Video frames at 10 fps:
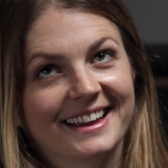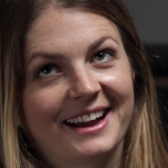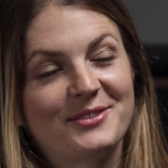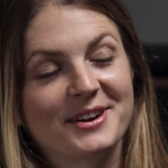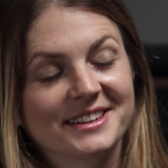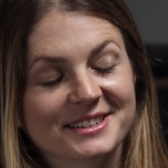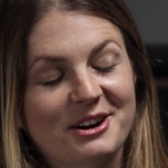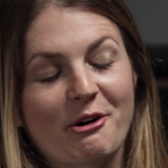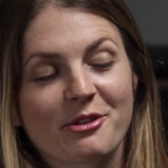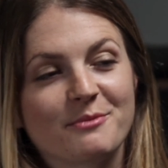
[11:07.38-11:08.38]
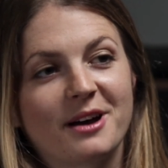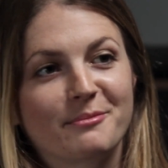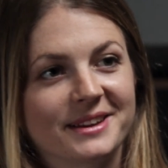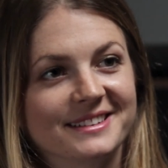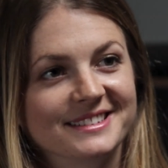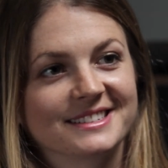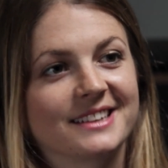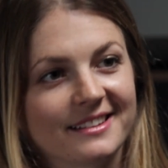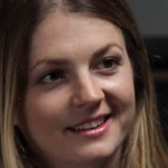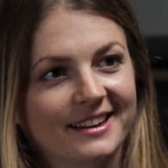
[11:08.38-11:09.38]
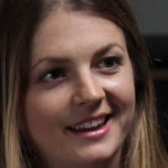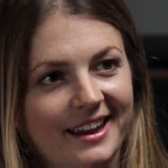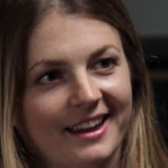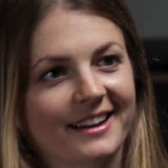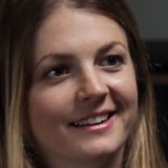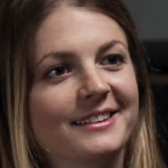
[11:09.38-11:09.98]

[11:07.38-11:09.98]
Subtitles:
I wanted to call them up and say like, "Hey,